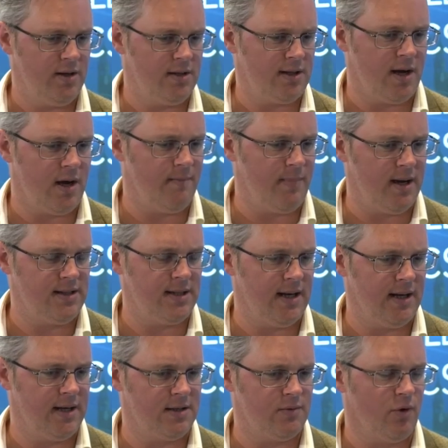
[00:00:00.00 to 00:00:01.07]
don't you start by
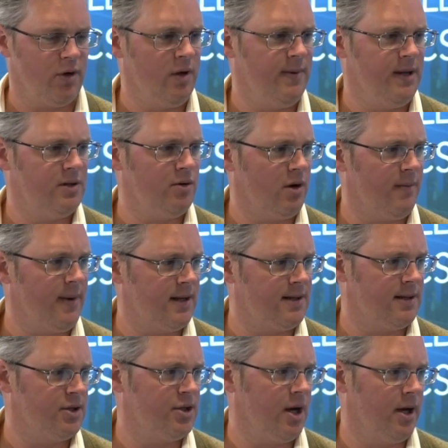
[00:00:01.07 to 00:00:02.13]
telling us what you've been talking
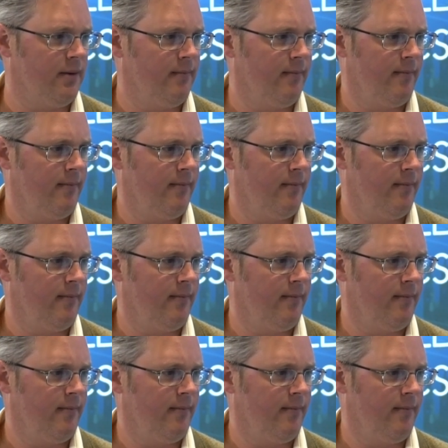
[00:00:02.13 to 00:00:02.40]
about at the show?